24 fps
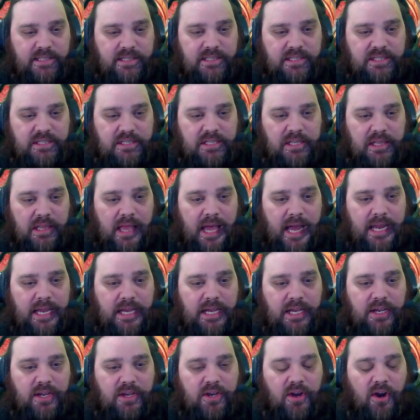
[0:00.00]
a slight
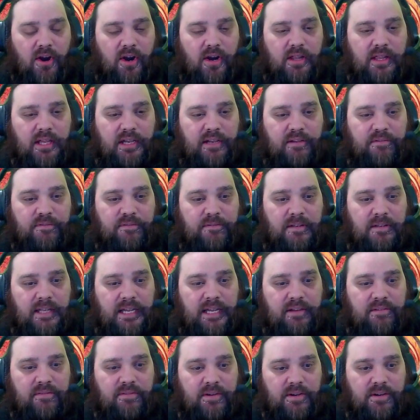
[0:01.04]
garlic
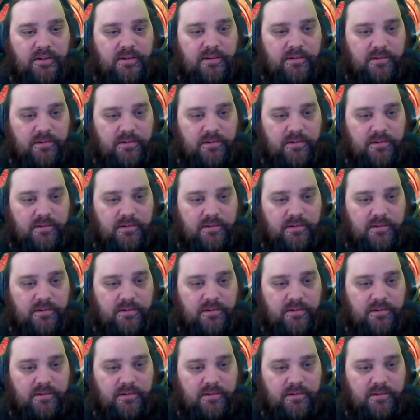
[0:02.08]
flavor.